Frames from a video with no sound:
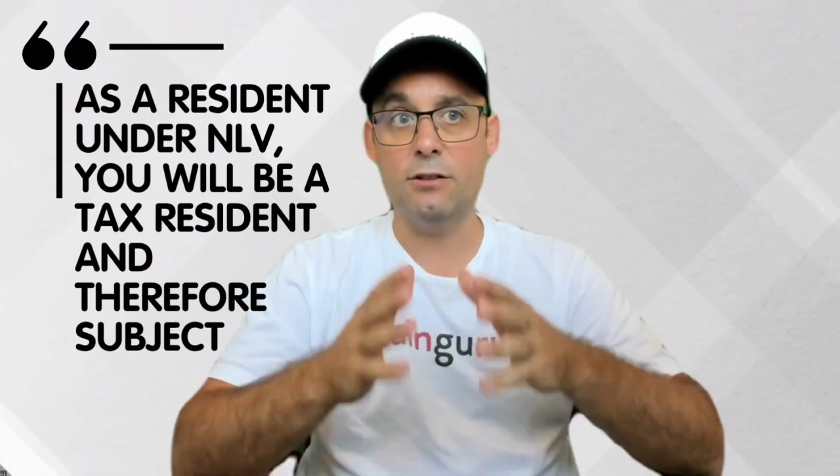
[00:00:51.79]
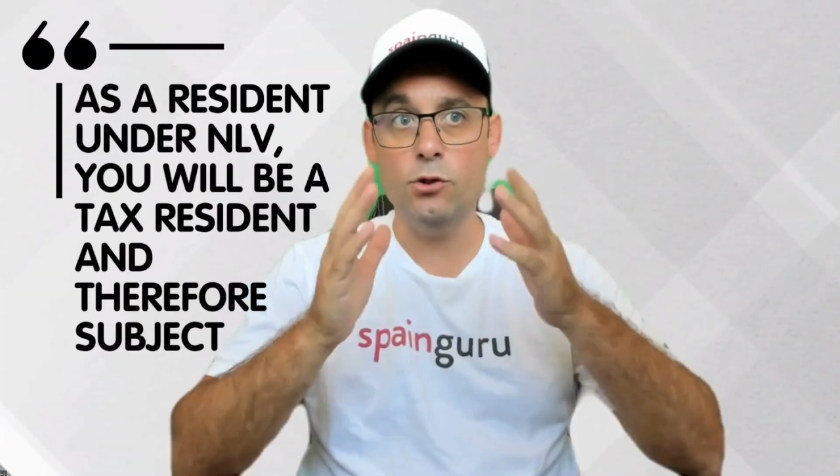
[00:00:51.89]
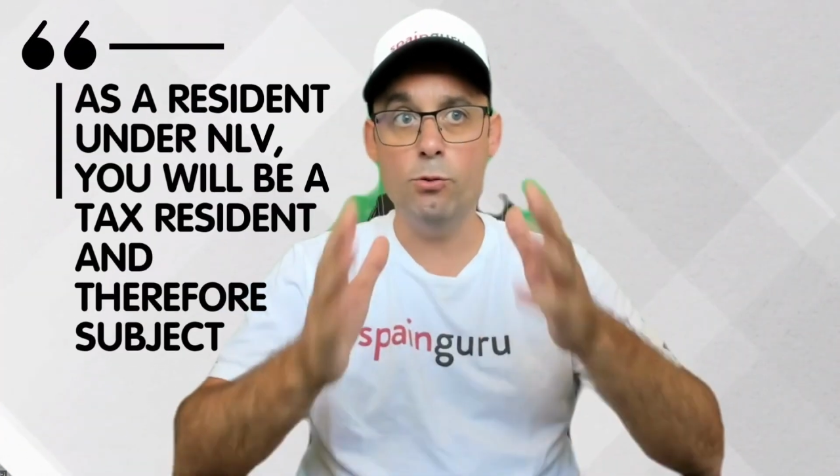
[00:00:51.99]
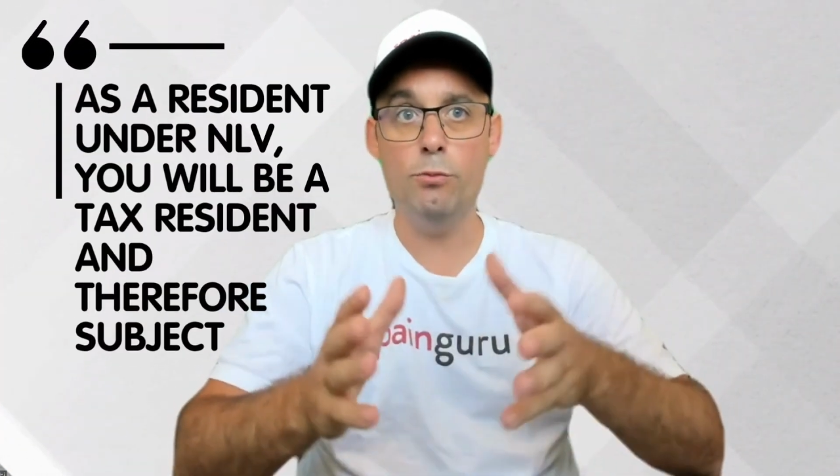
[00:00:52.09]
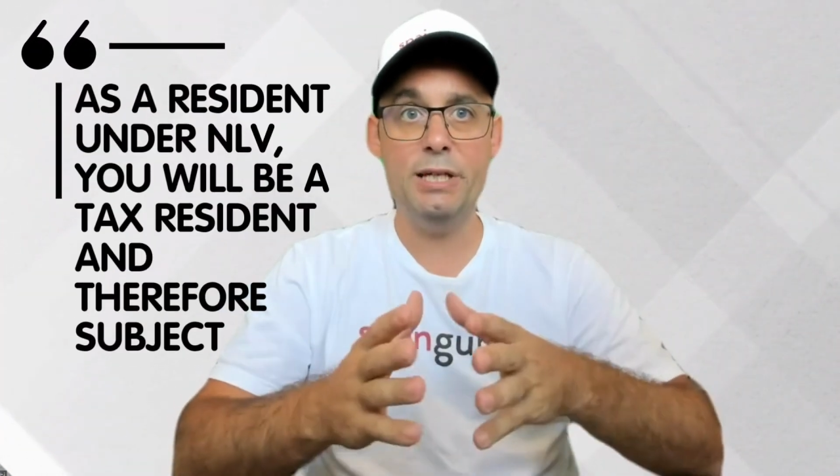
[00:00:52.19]

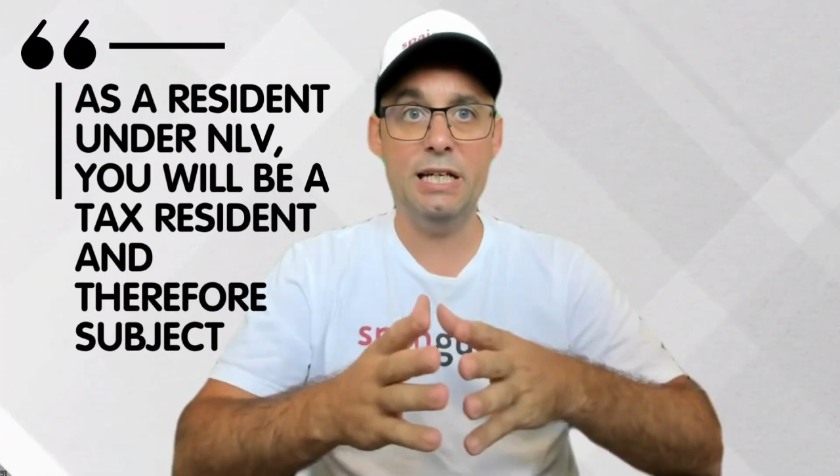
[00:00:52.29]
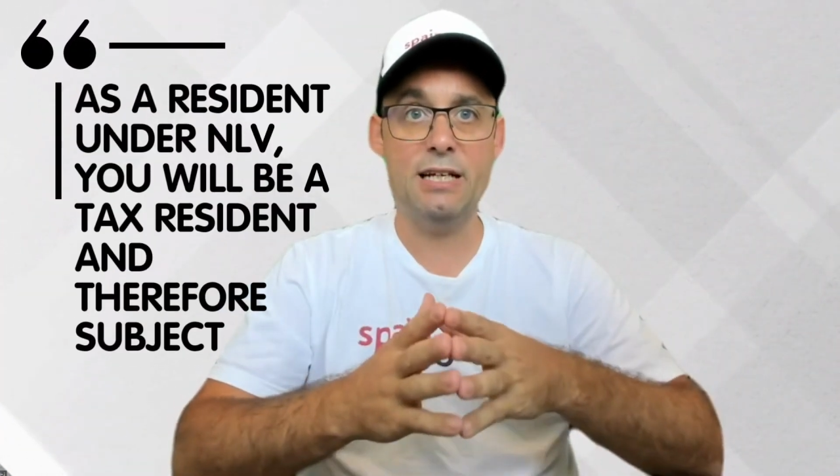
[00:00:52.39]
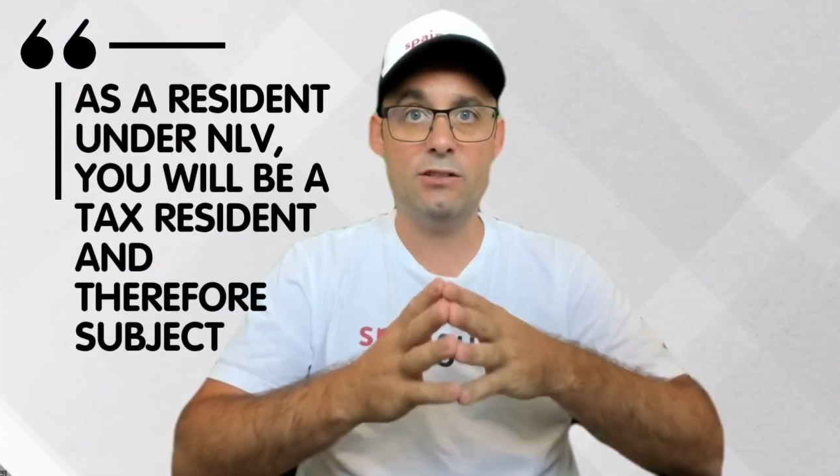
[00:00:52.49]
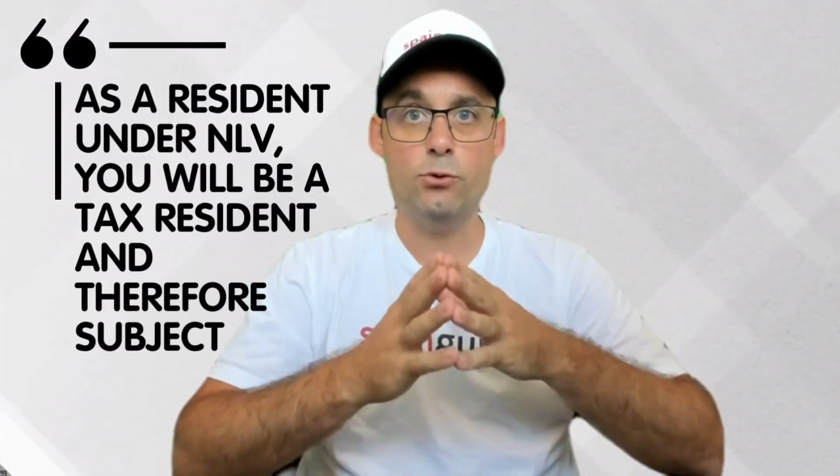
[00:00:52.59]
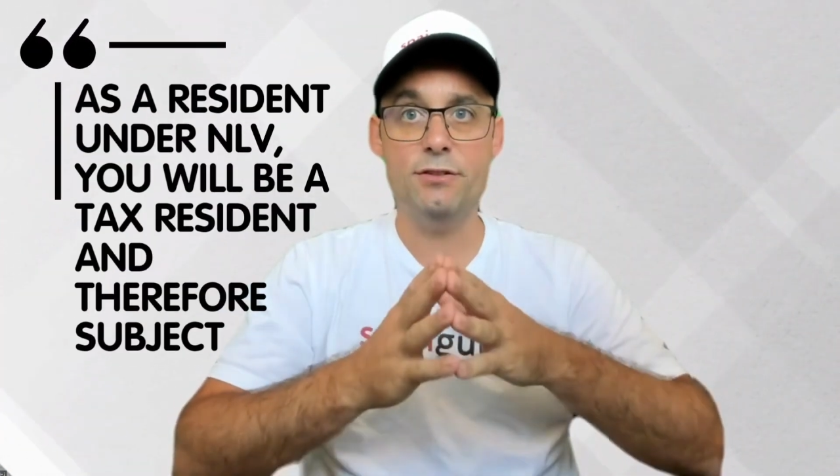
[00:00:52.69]
you will be a
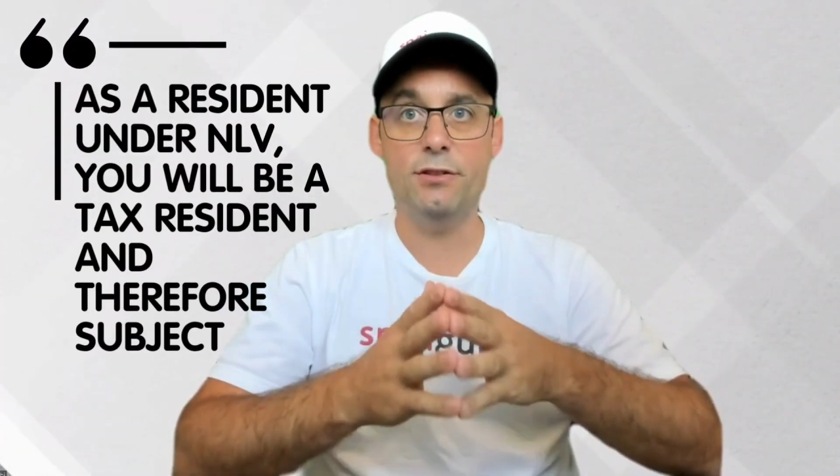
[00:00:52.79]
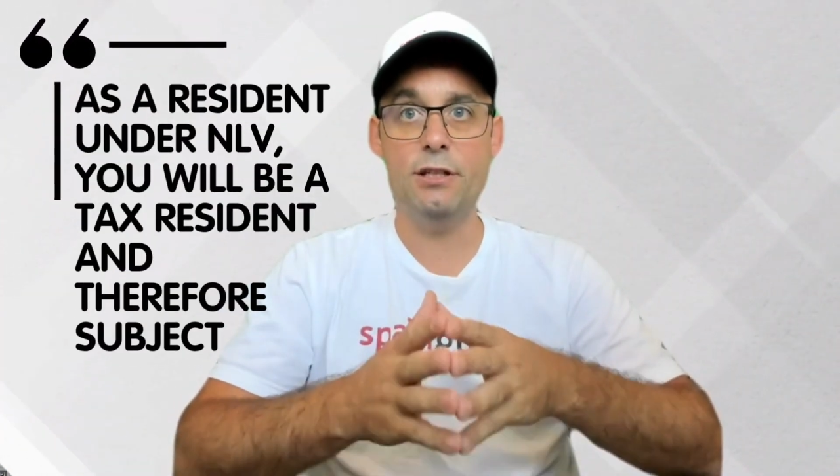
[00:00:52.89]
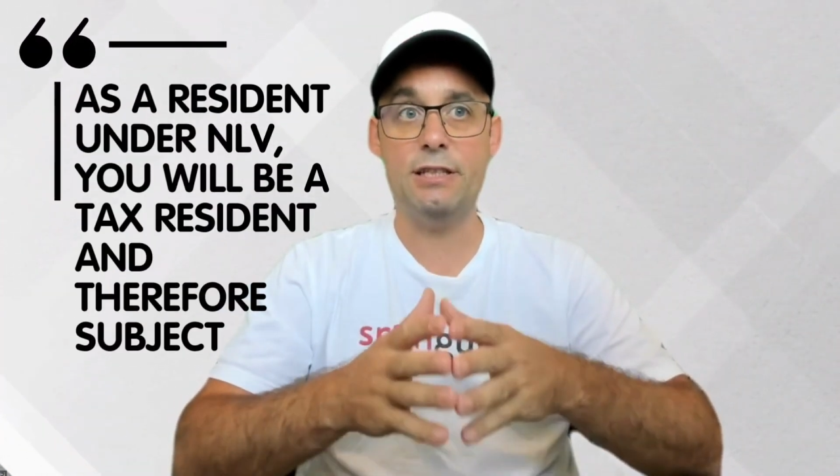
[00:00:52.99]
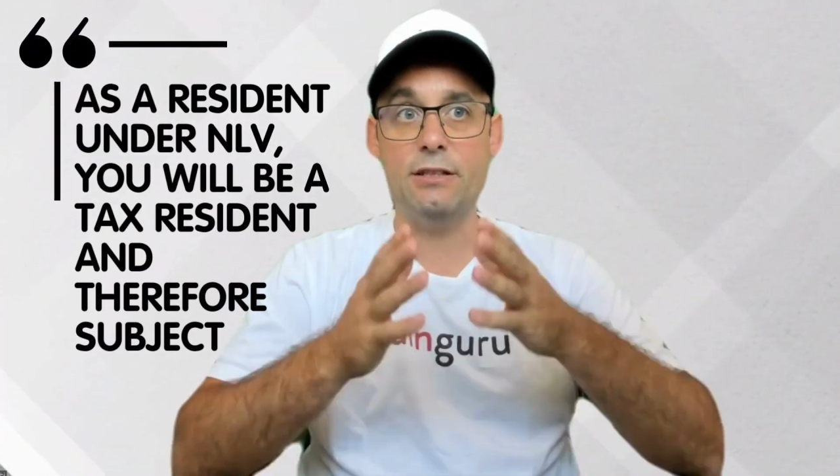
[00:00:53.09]
tax resident